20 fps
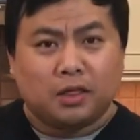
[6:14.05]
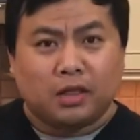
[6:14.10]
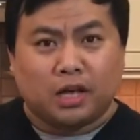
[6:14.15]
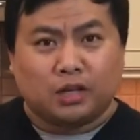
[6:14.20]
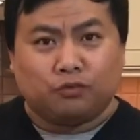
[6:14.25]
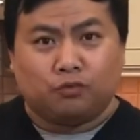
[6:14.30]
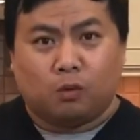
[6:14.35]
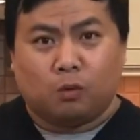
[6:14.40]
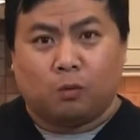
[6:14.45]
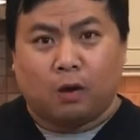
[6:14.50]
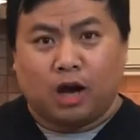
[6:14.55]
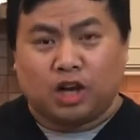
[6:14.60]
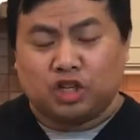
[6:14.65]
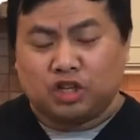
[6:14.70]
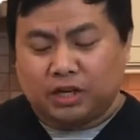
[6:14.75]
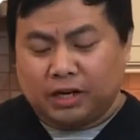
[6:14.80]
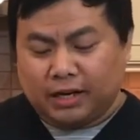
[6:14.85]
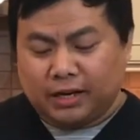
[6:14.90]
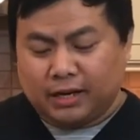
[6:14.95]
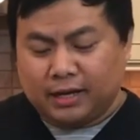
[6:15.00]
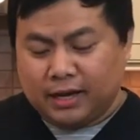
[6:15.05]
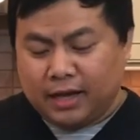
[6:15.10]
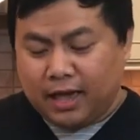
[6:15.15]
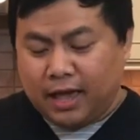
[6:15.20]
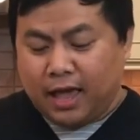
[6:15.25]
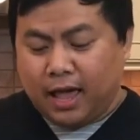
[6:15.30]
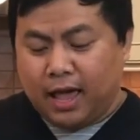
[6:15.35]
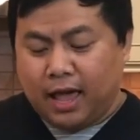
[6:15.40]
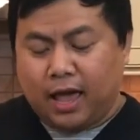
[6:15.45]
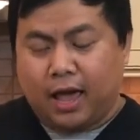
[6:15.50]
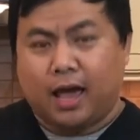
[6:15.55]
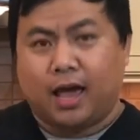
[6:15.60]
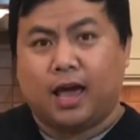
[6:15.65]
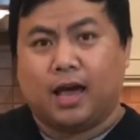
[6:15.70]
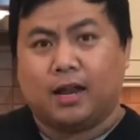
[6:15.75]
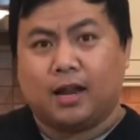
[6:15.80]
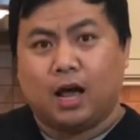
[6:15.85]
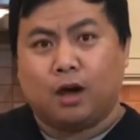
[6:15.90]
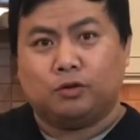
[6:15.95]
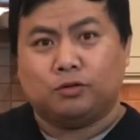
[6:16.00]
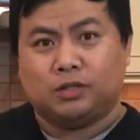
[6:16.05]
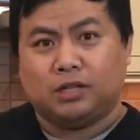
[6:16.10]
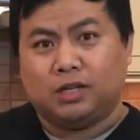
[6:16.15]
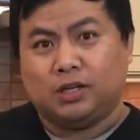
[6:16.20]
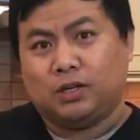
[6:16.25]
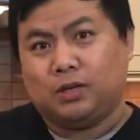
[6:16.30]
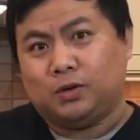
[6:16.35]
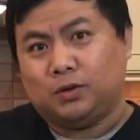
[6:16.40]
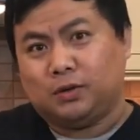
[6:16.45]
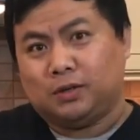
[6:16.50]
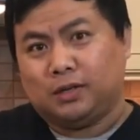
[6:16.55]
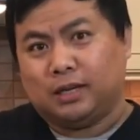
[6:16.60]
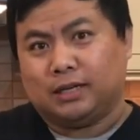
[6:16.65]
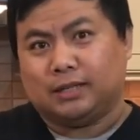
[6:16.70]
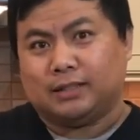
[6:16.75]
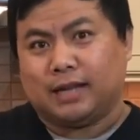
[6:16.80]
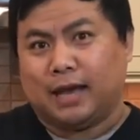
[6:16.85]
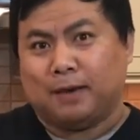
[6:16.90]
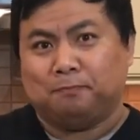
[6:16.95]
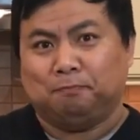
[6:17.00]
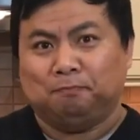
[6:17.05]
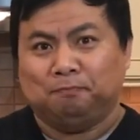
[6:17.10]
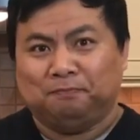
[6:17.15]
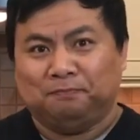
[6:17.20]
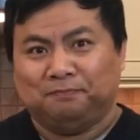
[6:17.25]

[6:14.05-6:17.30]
Thanks for watching, and I'll see you next time.